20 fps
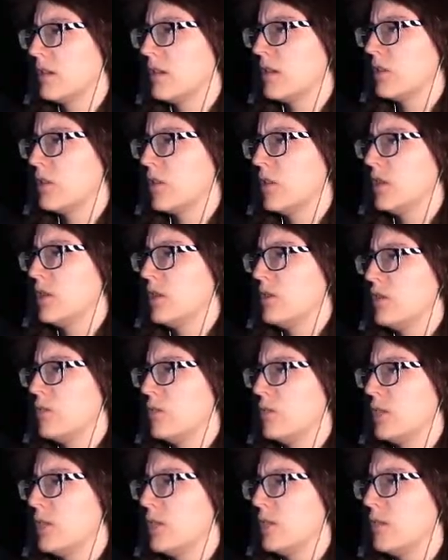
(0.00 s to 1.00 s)
Do I need to
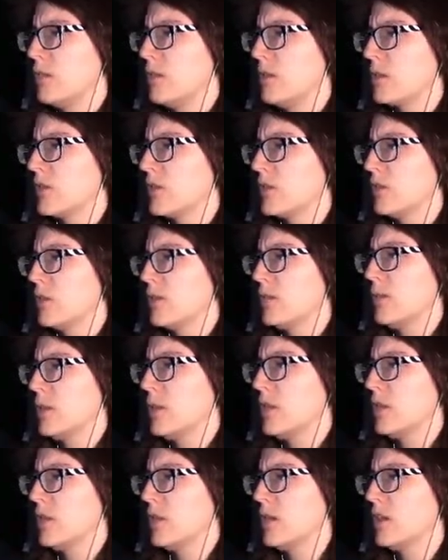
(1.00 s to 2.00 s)
bring the box with
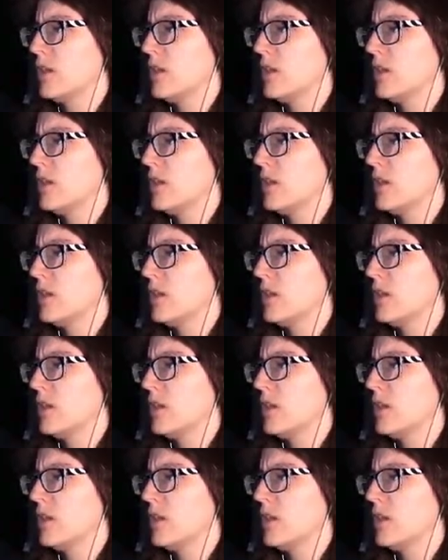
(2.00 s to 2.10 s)
me?